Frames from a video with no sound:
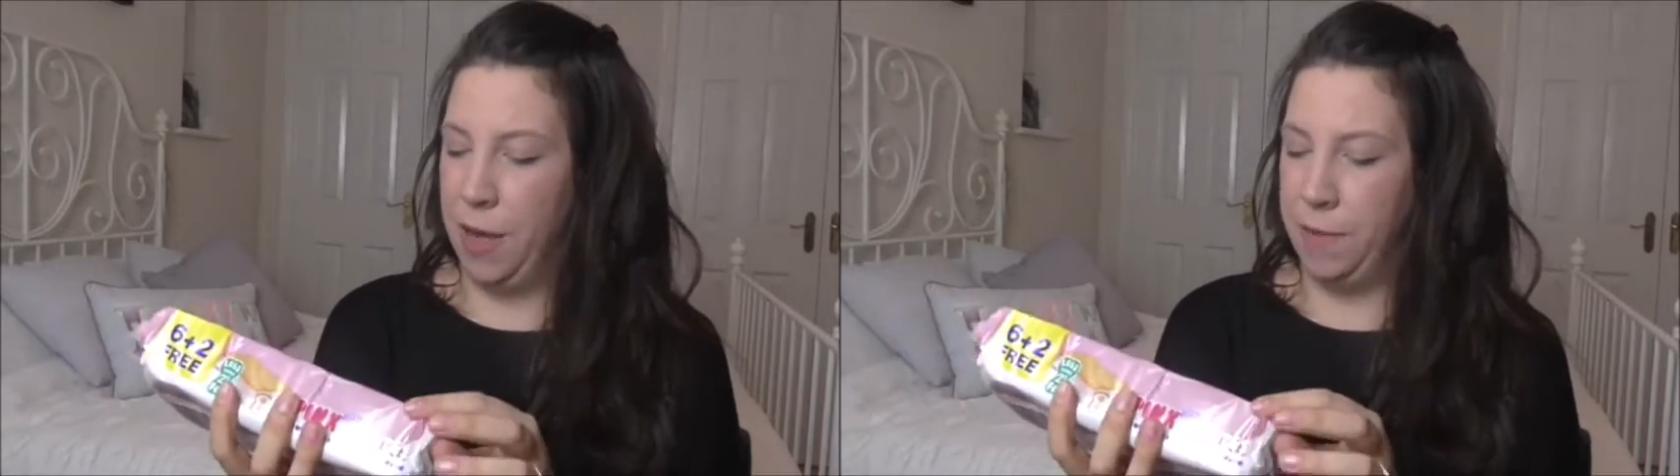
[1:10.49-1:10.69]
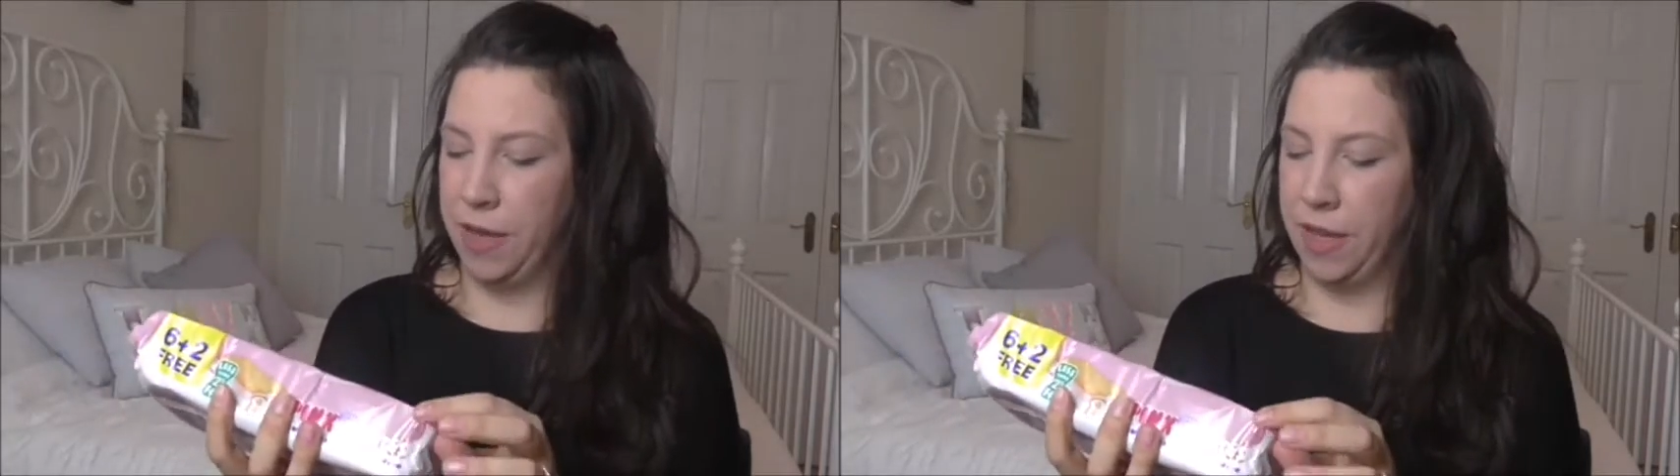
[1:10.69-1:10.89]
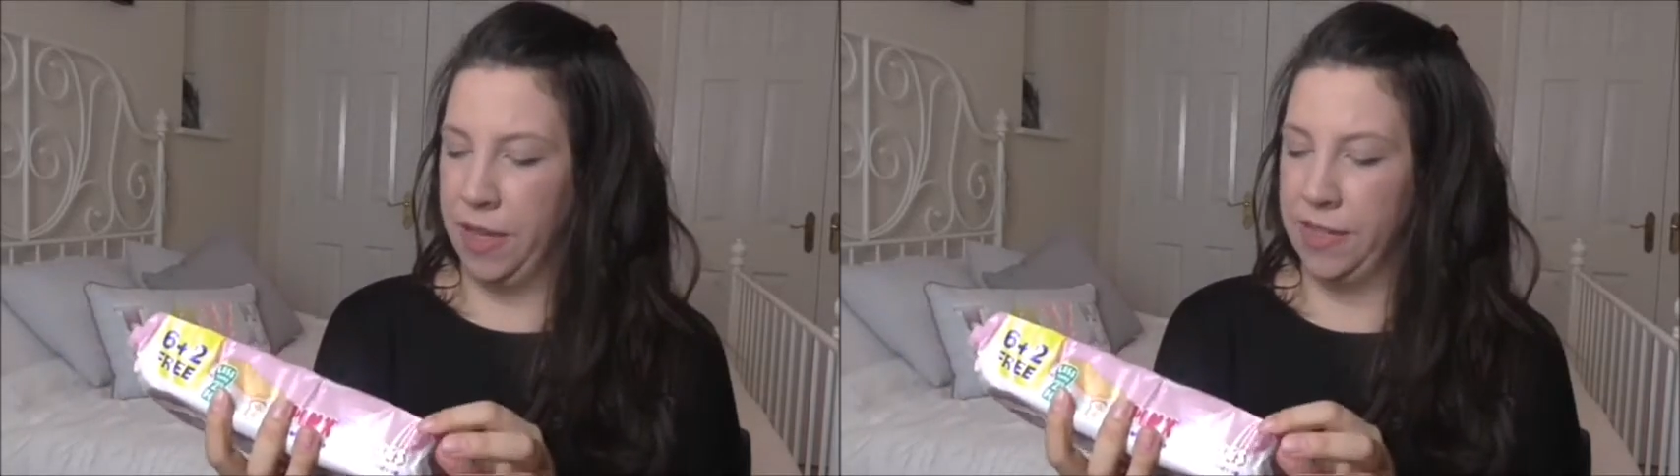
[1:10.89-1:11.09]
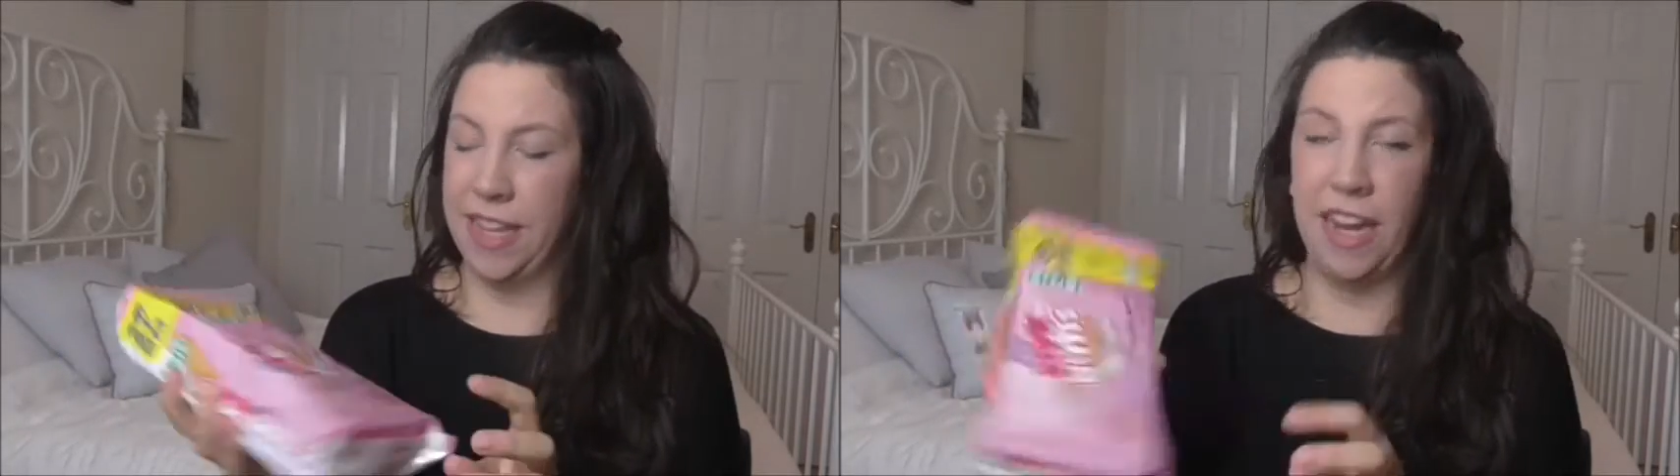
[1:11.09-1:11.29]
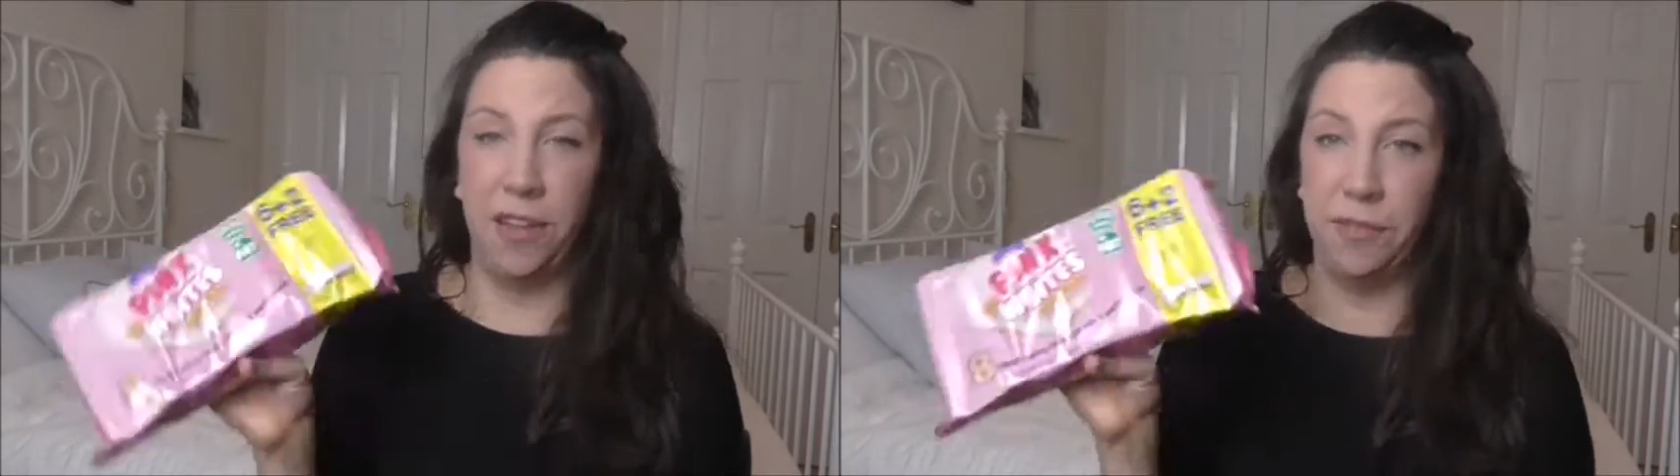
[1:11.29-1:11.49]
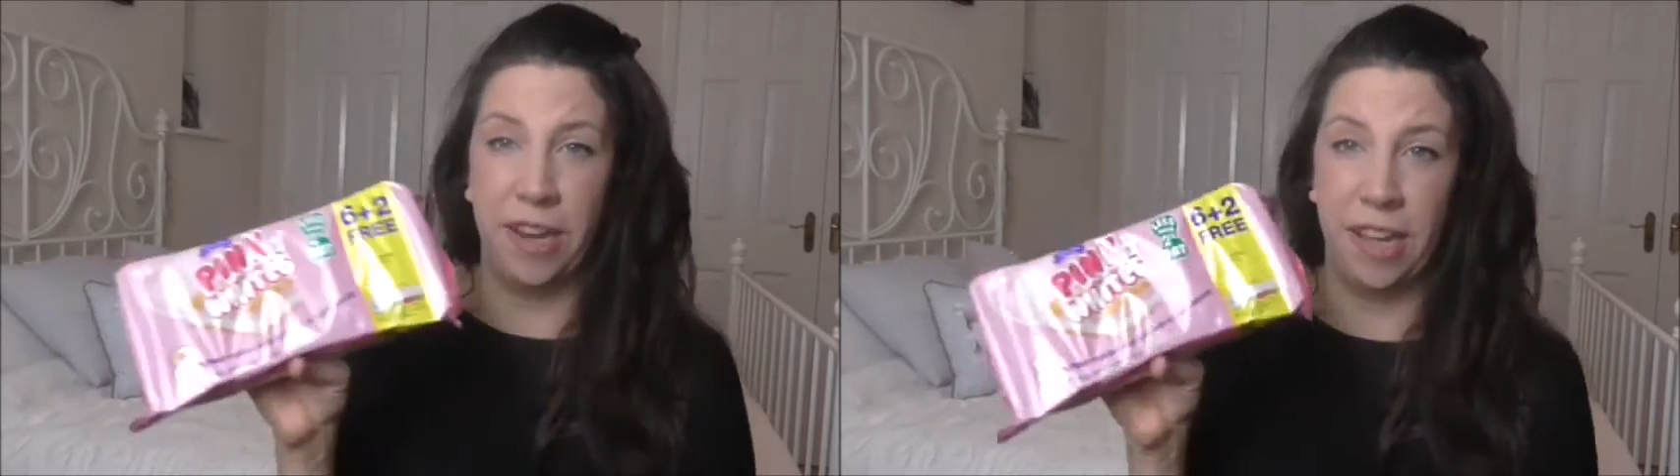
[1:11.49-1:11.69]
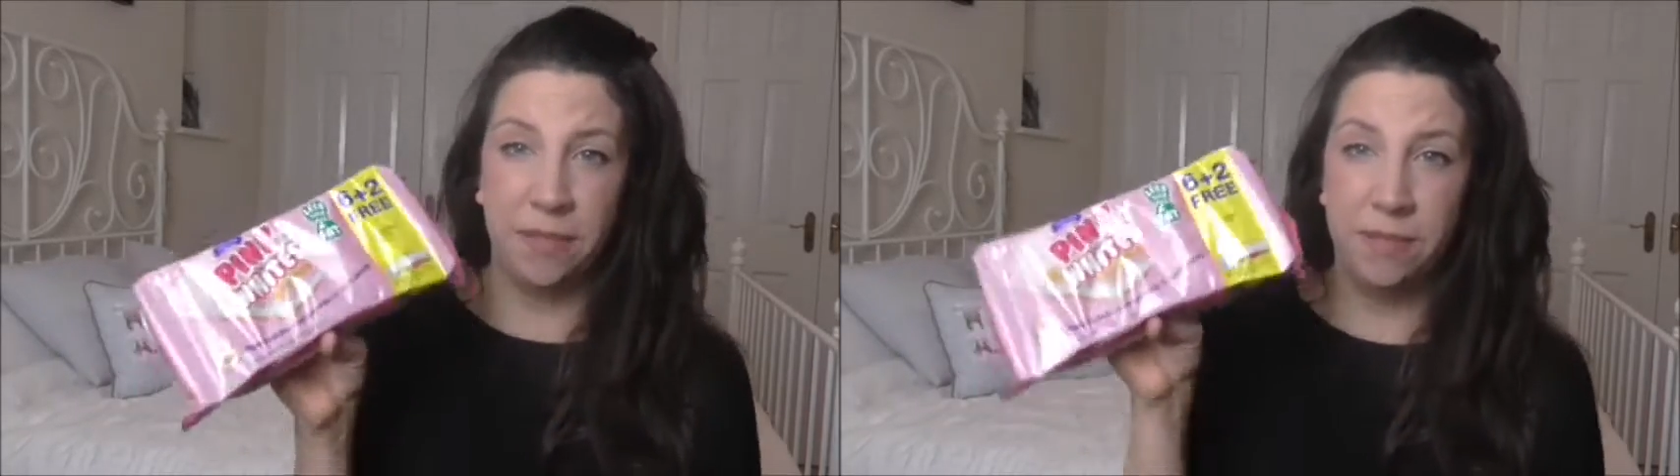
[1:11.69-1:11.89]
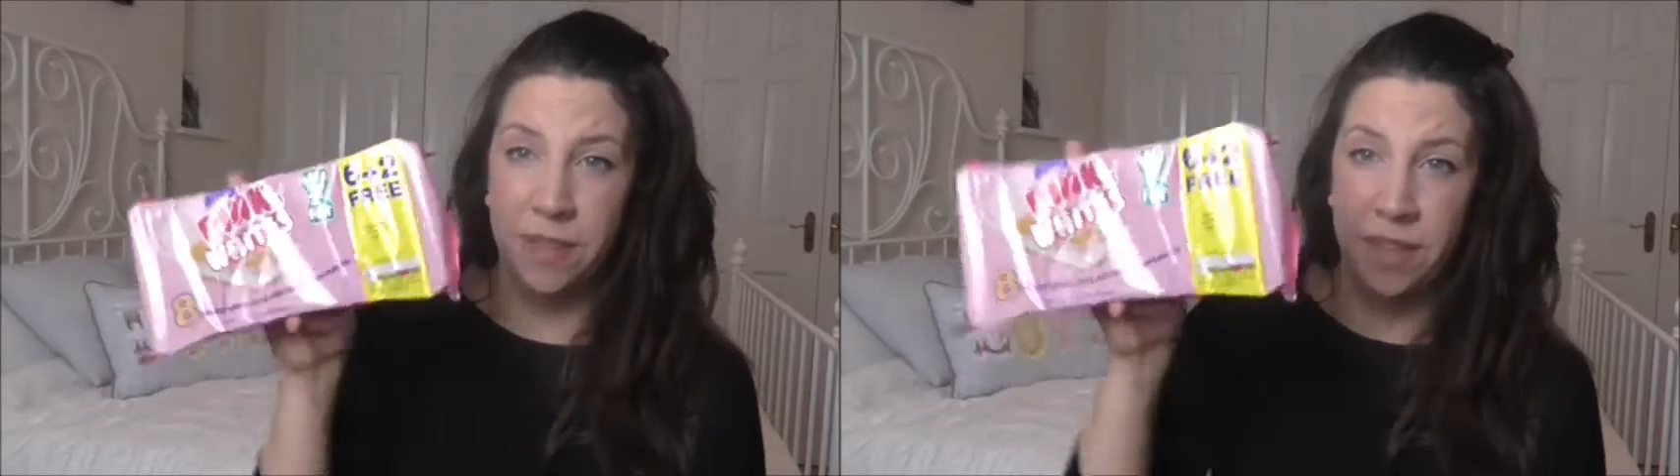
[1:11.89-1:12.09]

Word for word: because they're lovely.